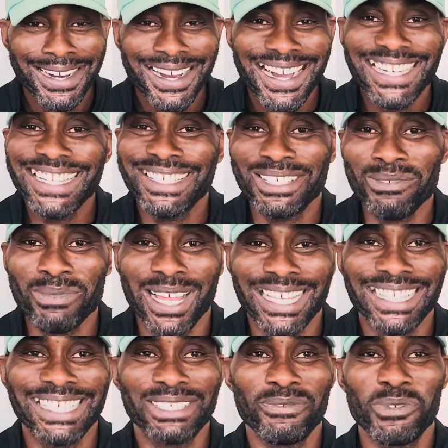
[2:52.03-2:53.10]
I did something
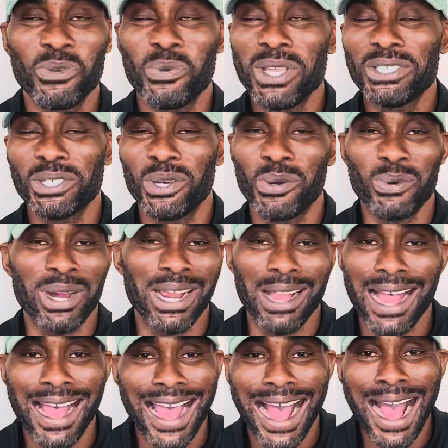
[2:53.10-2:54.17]
like this a few weeks ago where
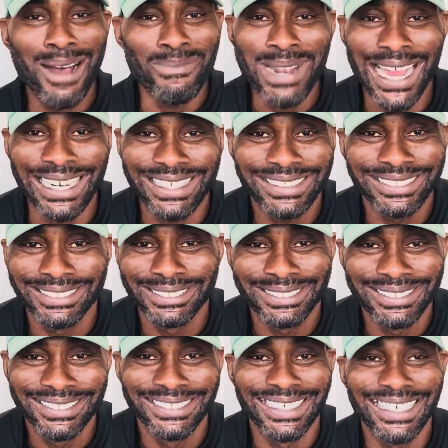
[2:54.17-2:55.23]
I'm not
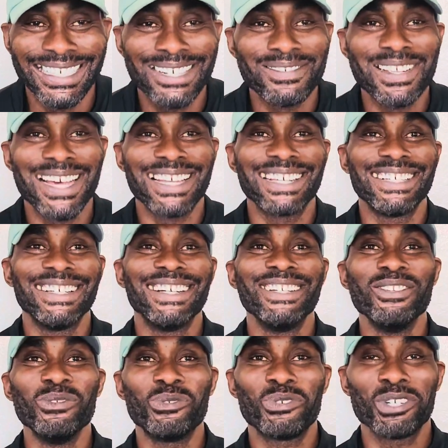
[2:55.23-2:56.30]
a
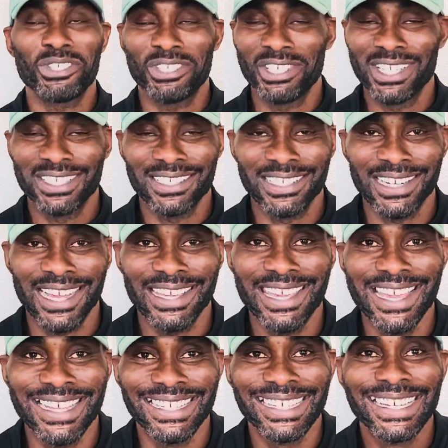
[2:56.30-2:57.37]
nutritionist, and I
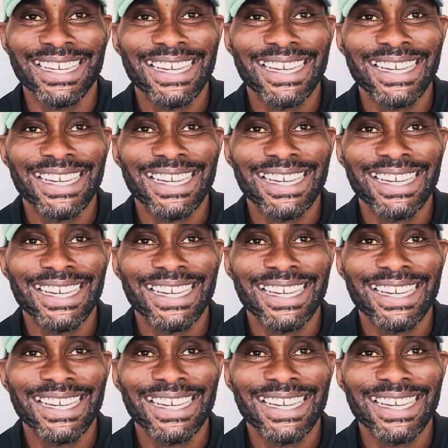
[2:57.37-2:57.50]
can't,